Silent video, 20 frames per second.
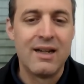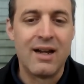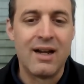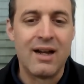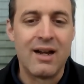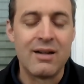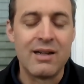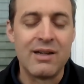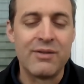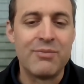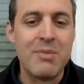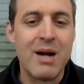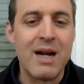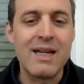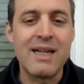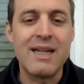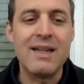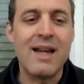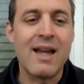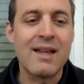If
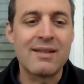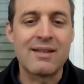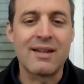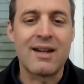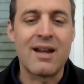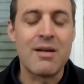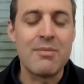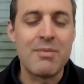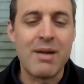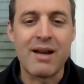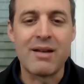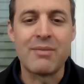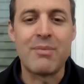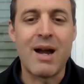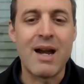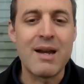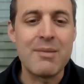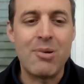money has to come out of my